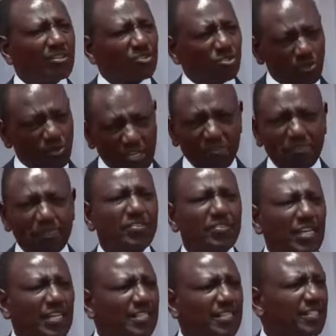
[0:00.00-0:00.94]
to
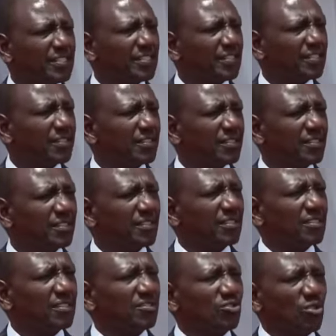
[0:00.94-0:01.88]
EPZs,
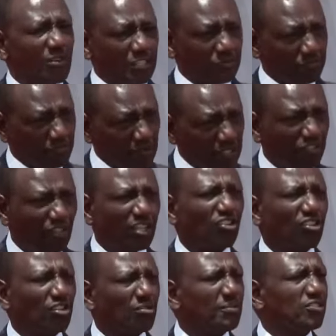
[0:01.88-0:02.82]
to our special
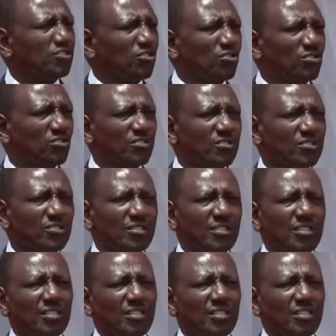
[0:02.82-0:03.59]
economic zones,